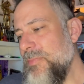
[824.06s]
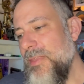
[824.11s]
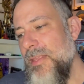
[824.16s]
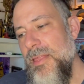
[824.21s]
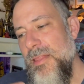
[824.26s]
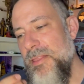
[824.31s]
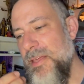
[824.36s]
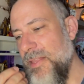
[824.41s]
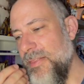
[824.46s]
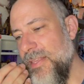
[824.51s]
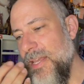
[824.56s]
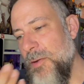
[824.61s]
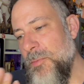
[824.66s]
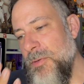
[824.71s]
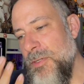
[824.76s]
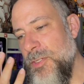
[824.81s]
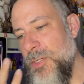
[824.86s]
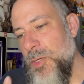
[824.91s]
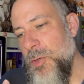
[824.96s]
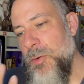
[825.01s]
that they
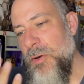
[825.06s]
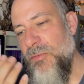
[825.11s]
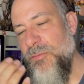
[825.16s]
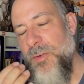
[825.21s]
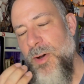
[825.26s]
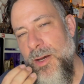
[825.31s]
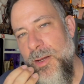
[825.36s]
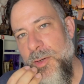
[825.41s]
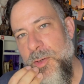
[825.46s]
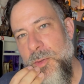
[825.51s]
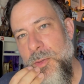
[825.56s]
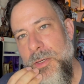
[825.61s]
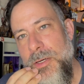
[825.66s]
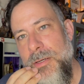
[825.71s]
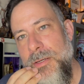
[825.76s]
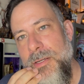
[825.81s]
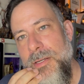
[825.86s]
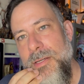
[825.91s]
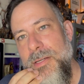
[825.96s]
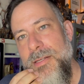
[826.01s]
would do a
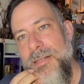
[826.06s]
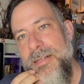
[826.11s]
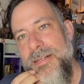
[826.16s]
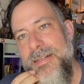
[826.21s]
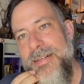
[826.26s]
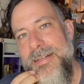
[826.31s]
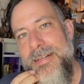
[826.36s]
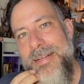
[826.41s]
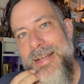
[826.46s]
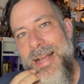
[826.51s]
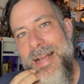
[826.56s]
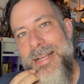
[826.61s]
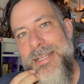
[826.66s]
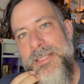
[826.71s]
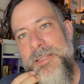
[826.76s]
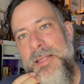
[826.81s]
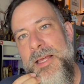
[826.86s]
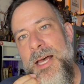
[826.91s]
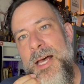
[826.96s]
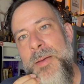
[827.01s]
Fondor
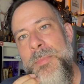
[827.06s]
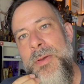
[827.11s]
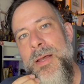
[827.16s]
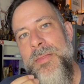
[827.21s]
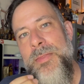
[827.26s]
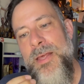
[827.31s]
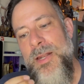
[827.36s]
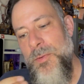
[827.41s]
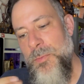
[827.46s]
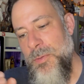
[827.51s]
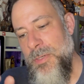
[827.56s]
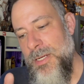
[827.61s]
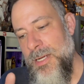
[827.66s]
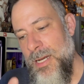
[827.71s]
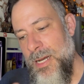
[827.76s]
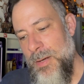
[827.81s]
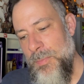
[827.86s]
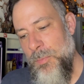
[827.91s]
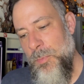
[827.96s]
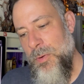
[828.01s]
Haslab and that it would
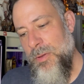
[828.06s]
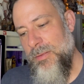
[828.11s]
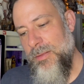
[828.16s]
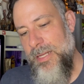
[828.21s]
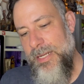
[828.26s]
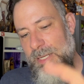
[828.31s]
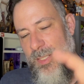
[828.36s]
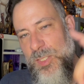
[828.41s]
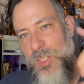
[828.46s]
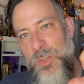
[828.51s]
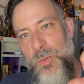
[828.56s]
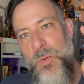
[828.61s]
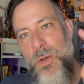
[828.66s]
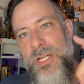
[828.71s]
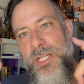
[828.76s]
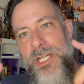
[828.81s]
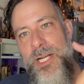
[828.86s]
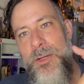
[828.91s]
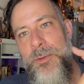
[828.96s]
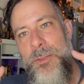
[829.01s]
come with like a
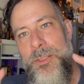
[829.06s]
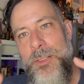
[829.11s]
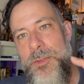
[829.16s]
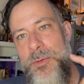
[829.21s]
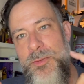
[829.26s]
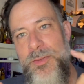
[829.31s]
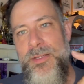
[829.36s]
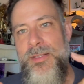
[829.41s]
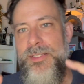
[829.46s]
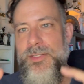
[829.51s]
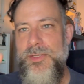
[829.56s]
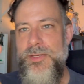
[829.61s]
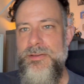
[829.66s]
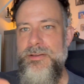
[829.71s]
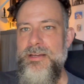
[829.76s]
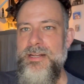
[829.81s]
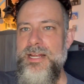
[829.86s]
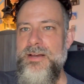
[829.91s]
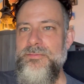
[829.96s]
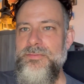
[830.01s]
switch out Luthen, so you
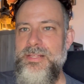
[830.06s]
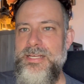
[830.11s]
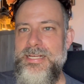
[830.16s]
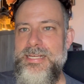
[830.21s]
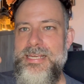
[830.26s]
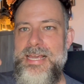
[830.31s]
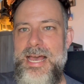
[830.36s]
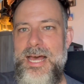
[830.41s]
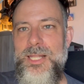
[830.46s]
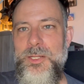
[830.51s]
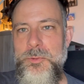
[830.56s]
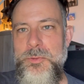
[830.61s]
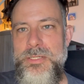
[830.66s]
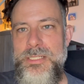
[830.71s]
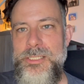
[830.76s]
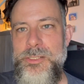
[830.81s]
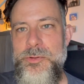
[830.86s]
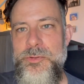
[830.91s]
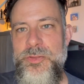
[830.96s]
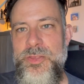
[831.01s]
could have like gallery
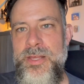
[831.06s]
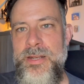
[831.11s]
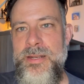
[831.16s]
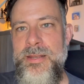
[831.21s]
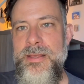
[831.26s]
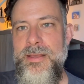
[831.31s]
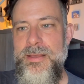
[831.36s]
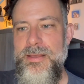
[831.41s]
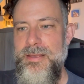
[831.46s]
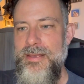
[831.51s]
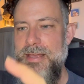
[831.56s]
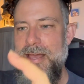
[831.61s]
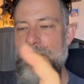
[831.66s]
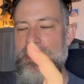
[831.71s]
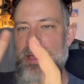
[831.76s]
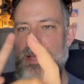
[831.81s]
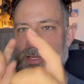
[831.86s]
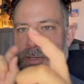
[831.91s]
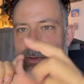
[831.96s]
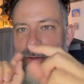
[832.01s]
Luthen and
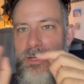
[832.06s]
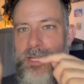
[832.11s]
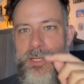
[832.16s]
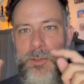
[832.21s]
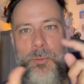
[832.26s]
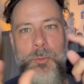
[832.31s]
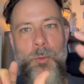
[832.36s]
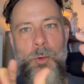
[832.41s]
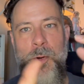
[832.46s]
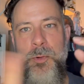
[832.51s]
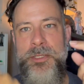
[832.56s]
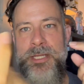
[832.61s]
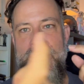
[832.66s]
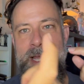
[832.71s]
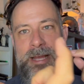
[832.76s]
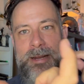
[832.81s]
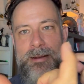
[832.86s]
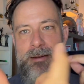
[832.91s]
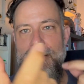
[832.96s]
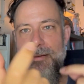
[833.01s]
then you'd like
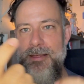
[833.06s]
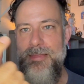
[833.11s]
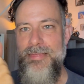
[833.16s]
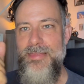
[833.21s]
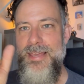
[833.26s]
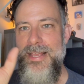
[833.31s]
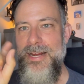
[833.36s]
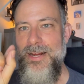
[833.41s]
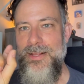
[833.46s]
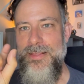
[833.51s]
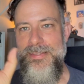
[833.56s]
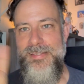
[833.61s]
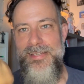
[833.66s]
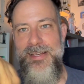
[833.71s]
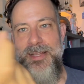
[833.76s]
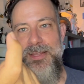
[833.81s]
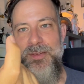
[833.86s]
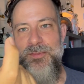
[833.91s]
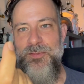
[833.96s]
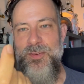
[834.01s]
rotate a thing
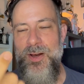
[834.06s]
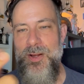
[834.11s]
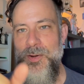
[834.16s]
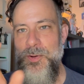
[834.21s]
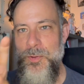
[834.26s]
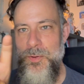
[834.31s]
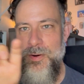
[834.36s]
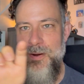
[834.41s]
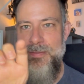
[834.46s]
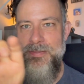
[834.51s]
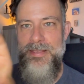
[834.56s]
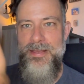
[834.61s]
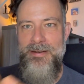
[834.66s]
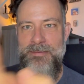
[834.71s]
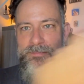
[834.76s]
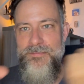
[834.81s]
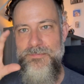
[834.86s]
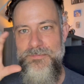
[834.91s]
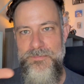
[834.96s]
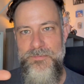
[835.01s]
inside the Fondor and
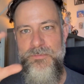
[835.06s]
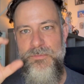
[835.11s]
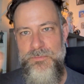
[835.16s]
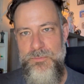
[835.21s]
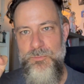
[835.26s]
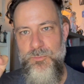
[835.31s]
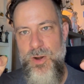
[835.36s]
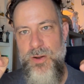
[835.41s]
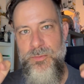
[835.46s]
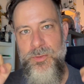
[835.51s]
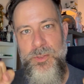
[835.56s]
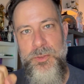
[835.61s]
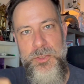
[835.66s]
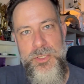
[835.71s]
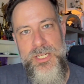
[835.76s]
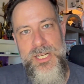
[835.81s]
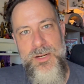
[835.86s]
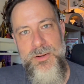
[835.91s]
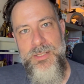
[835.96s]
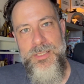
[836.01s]
then
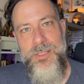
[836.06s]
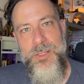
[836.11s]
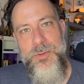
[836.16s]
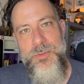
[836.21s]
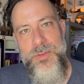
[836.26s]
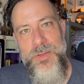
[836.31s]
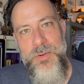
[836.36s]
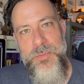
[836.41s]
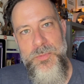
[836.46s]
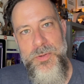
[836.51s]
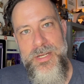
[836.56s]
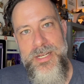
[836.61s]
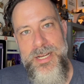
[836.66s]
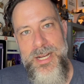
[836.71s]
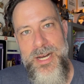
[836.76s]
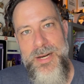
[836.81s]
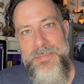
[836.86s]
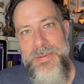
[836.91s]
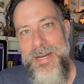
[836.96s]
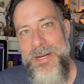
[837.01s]
revolutionary Luthen would
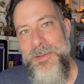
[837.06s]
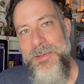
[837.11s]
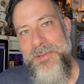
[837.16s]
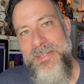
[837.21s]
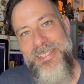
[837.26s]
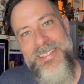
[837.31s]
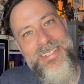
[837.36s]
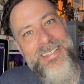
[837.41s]
come out.